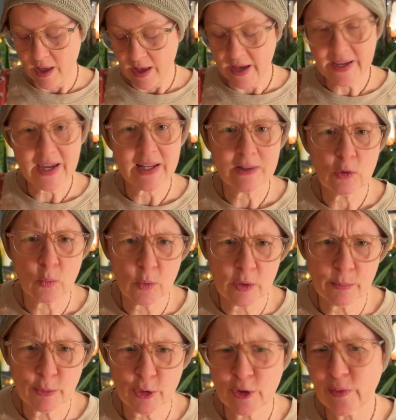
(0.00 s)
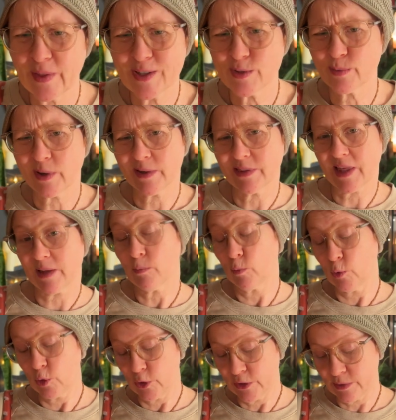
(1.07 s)
I got a little wood burning, that's why that
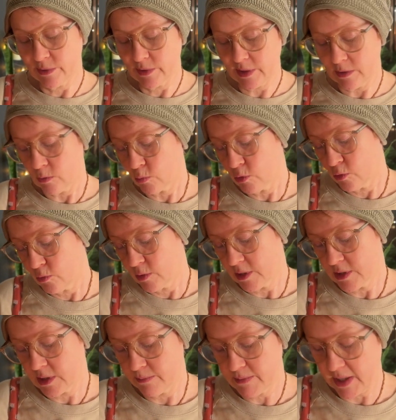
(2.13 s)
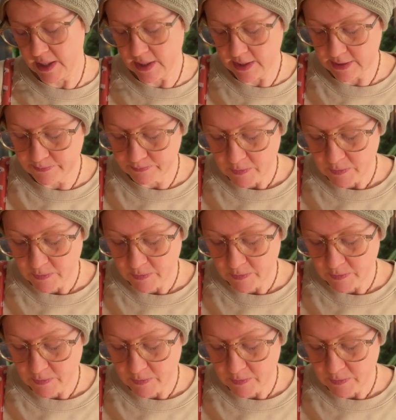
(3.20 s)
wood and the rune is in my head.